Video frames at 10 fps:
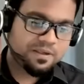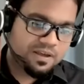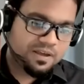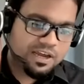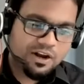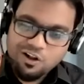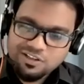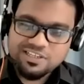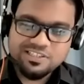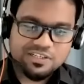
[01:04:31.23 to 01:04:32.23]
and all
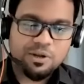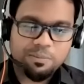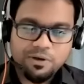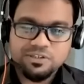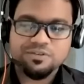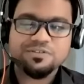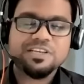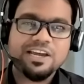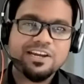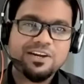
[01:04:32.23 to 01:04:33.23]
these things on a positive
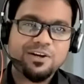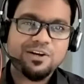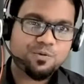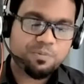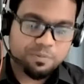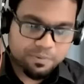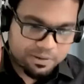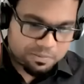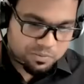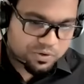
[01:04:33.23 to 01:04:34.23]
side to
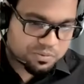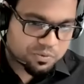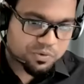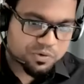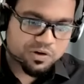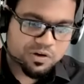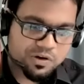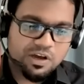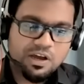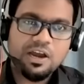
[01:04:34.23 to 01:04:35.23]
prepare more and more
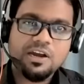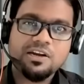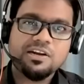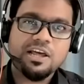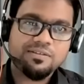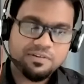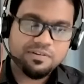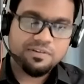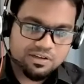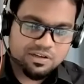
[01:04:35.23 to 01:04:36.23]
and
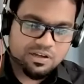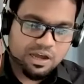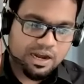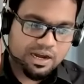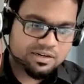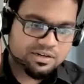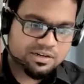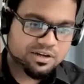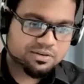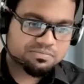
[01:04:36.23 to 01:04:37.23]
deliver and
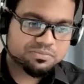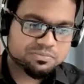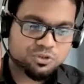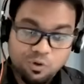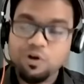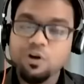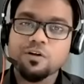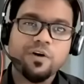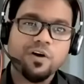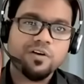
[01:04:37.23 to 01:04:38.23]
show a lot
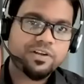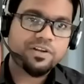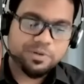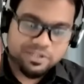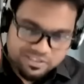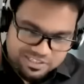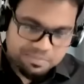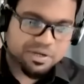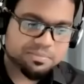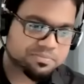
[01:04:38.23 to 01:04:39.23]
of confidence, but at the same
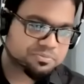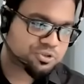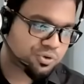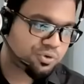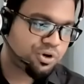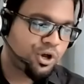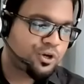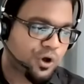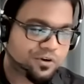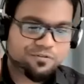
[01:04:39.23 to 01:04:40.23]
time, show
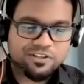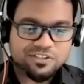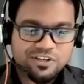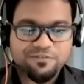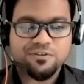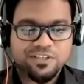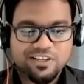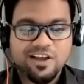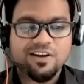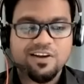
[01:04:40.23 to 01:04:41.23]
confidence enough to say
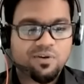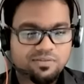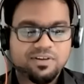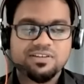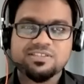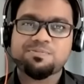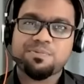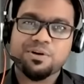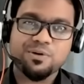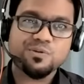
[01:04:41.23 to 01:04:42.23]
that whatever is
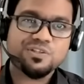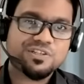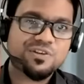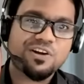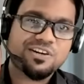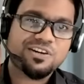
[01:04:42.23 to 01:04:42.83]
produced is not